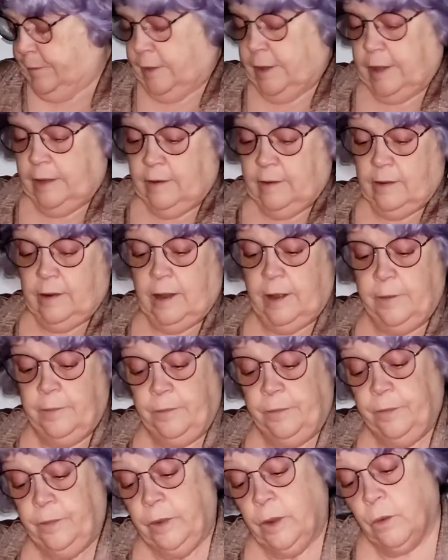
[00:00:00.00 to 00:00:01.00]
Let's see.
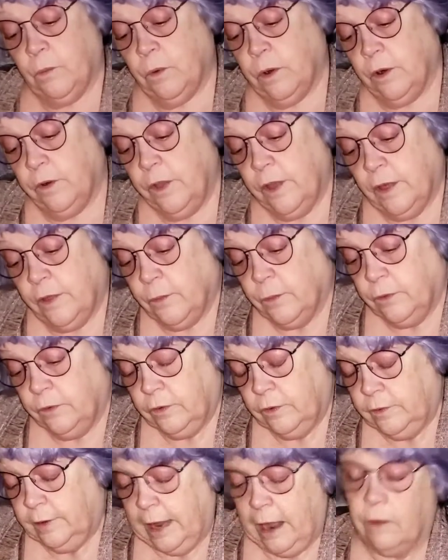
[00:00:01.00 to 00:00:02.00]
What are the other
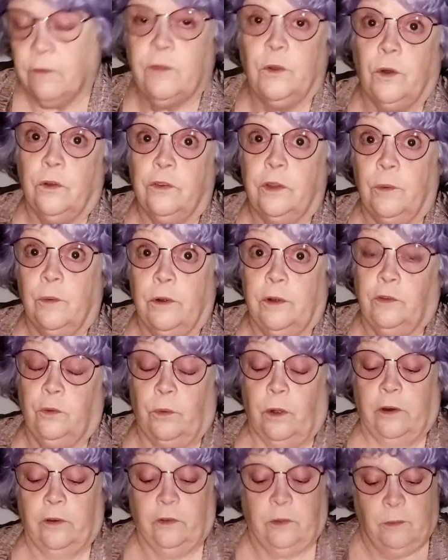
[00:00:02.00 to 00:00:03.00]
ones? Now, of course, I want to
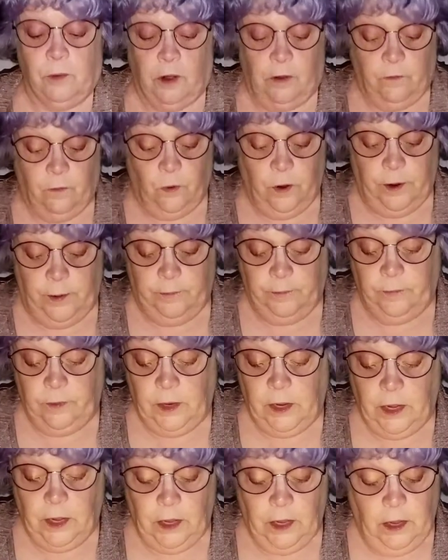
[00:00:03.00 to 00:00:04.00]
swatch them all for you.
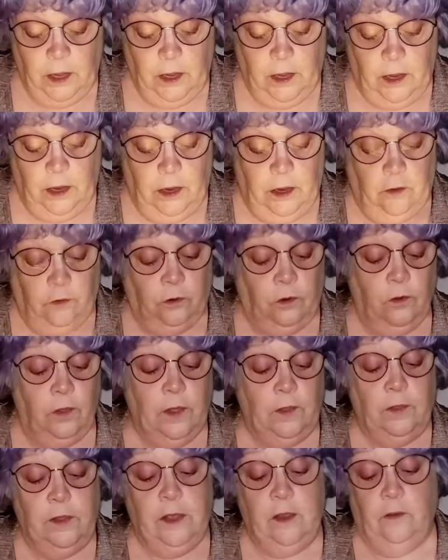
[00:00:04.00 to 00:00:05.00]
So
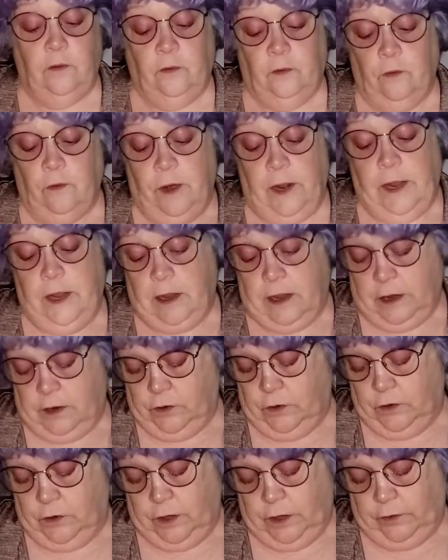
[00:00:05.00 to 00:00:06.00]
then these three, I'll
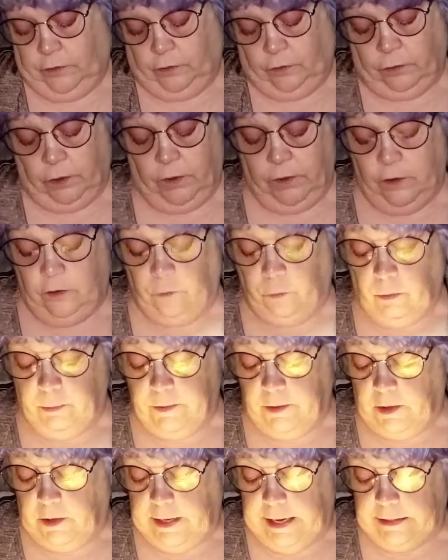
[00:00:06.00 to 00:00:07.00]
do these three. These will
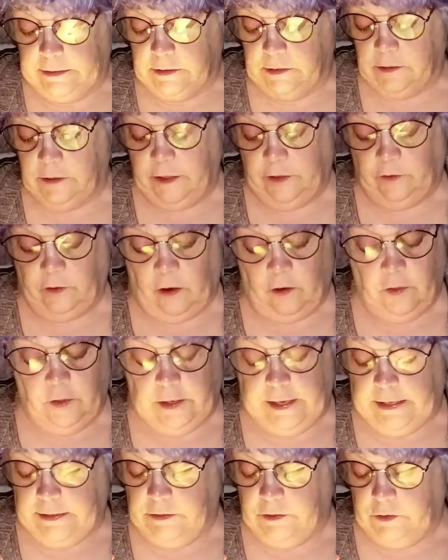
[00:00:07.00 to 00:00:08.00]
be the last, these are the
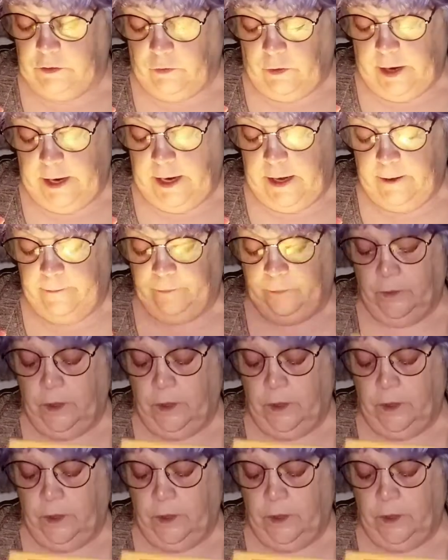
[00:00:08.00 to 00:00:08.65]
last three.